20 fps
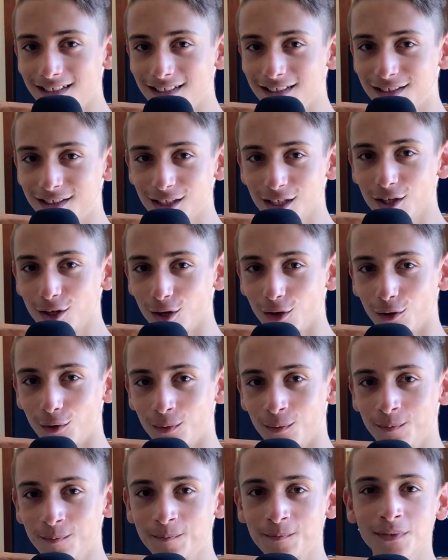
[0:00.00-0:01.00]

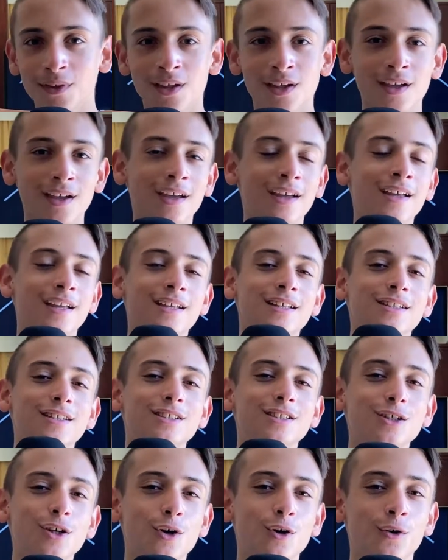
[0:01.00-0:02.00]
0.
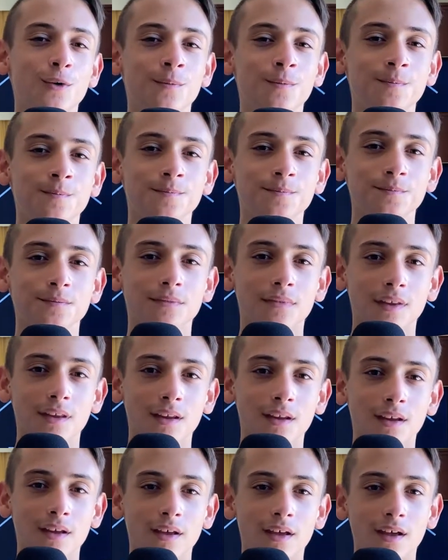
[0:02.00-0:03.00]
So
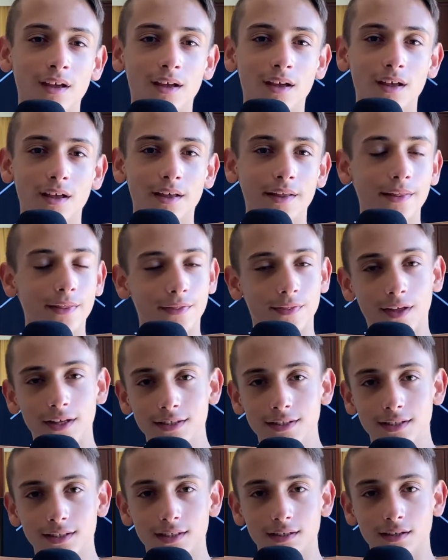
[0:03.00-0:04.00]

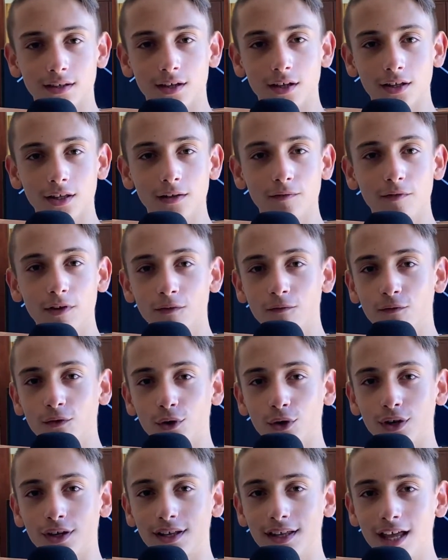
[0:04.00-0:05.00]
that's not even
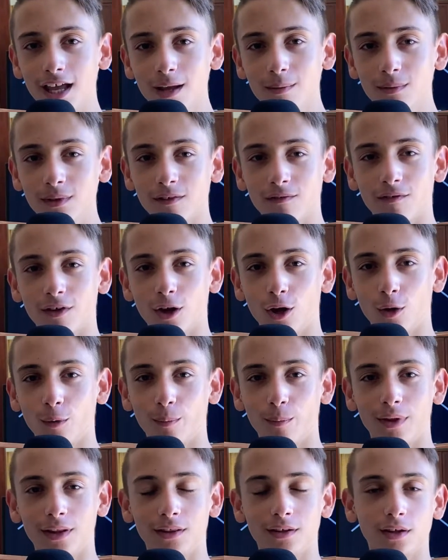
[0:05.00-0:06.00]
for game
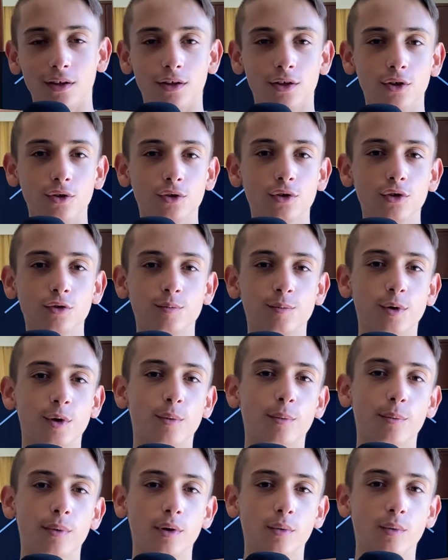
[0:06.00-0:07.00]
development. You could
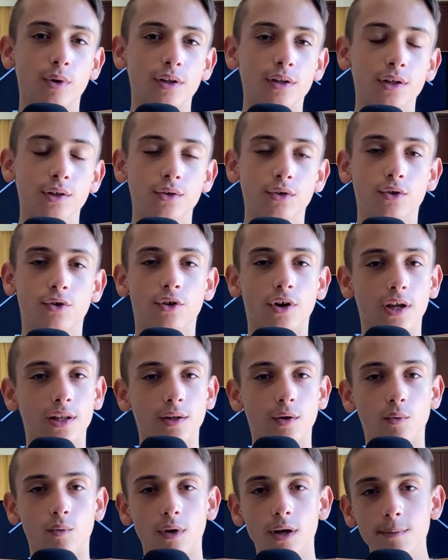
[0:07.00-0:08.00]
probably wanted to
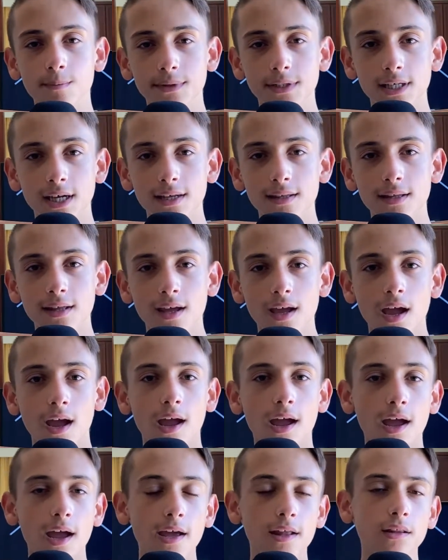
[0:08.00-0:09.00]
create a website
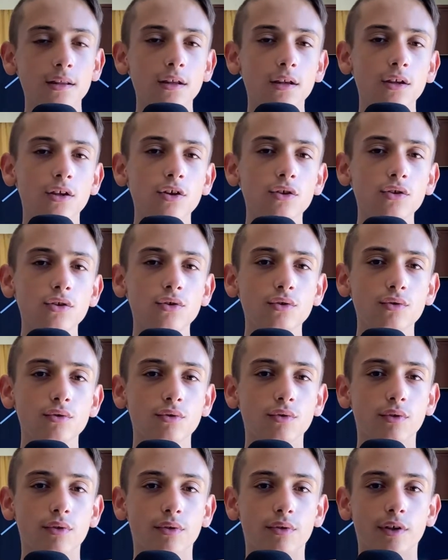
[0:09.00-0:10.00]
and you
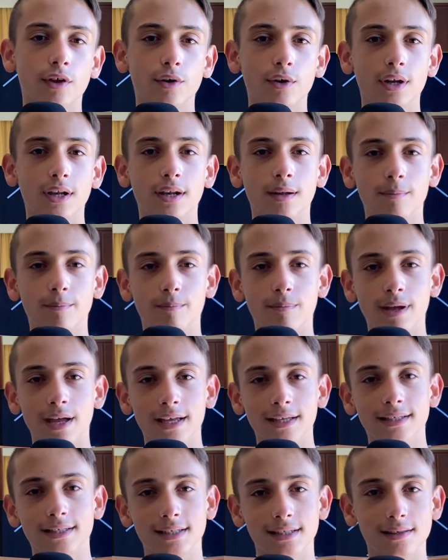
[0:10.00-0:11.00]
knew the really
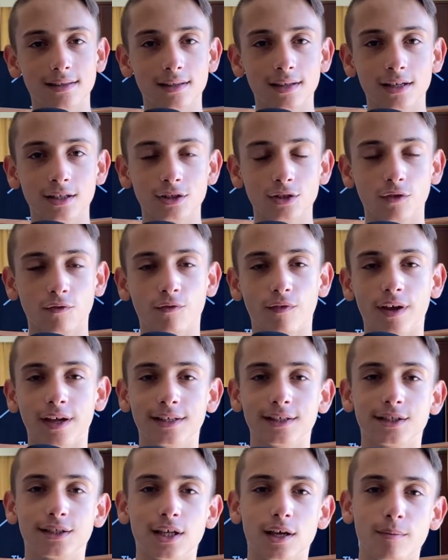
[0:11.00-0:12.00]
basic things of
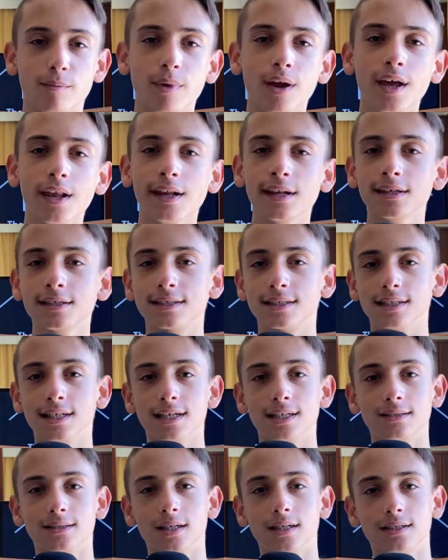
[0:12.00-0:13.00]
HTML,
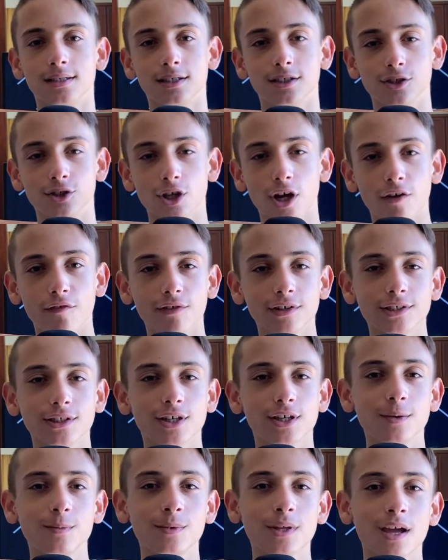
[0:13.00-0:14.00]
CSS and
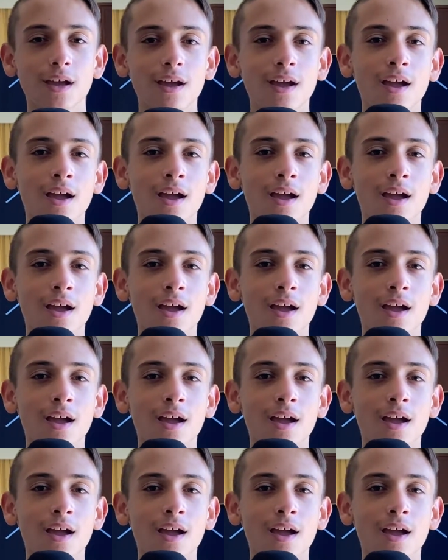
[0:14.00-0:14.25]
JavaScript,